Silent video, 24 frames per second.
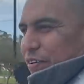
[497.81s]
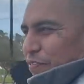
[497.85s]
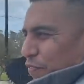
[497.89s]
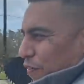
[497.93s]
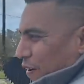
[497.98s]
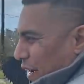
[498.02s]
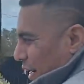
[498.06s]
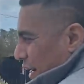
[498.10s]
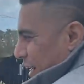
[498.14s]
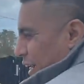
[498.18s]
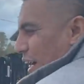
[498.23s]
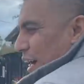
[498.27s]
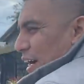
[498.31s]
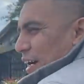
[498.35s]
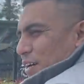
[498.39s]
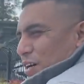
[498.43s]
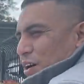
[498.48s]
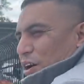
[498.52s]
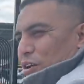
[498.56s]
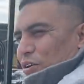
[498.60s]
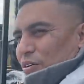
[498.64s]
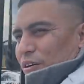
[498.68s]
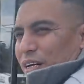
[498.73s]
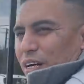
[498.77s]
It finally got
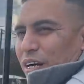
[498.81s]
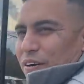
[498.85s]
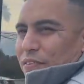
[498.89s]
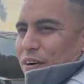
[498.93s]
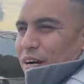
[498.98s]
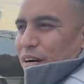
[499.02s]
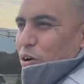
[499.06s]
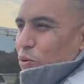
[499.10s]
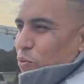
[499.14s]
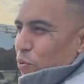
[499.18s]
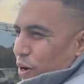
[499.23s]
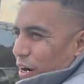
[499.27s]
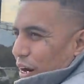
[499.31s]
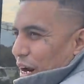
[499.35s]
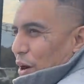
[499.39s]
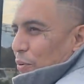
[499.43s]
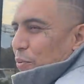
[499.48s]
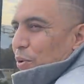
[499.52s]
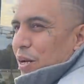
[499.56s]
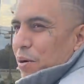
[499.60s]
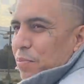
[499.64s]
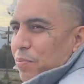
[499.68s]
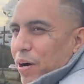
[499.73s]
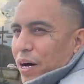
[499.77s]
cold enough I could wear. I
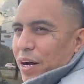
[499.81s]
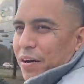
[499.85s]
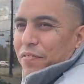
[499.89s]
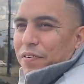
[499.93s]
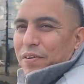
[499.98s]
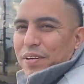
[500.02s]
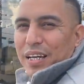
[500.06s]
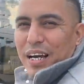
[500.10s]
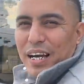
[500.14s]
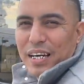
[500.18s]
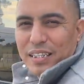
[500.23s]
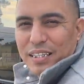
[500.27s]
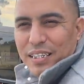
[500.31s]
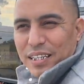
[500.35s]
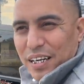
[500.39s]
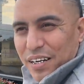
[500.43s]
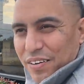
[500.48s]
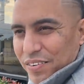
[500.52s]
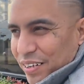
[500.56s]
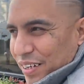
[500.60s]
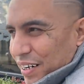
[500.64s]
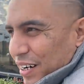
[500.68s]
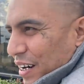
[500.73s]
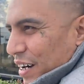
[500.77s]
really bought it for
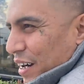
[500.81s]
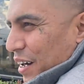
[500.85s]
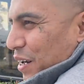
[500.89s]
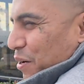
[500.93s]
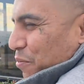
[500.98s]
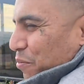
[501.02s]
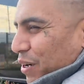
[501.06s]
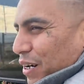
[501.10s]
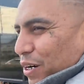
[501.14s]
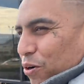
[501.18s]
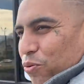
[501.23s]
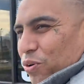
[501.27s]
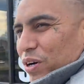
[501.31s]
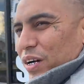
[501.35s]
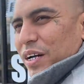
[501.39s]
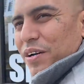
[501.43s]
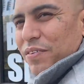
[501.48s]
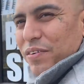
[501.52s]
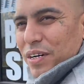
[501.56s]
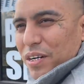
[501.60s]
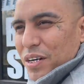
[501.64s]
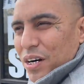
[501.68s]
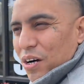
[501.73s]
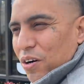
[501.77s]
Thanksgiving, but it
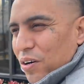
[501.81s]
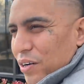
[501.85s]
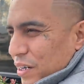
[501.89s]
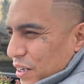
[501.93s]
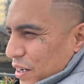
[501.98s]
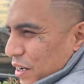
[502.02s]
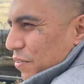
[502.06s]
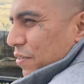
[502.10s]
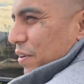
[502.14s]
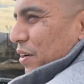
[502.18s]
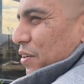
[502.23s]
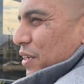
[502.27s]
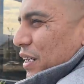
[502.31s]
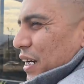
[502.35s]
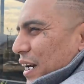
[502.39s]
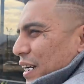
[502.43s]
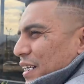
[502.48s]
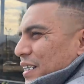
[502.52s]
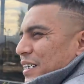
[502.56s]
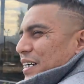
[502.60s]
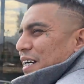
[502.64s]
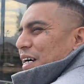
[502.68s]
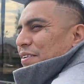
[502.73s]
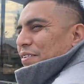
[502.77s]
wasn't even cold enough on
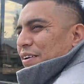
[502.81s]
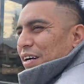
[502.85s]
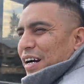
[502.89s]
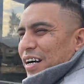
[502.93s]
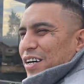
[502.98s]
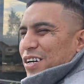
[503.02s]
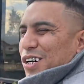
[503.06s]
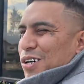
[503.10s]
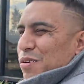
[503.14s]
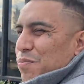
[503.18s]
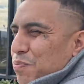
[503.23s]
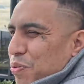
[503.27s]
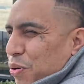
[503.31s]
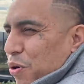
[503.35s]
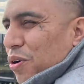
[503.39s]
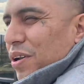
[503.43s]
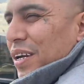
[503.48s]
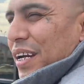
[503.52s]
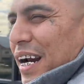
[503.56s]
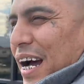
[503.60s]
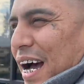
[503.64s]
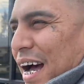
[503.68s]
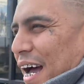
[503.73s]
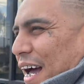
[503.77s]
Thanksgiving. I couldn't
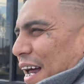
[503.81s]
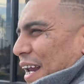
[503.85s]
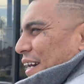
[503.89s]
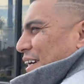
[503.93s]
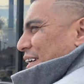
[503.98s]
pull it out.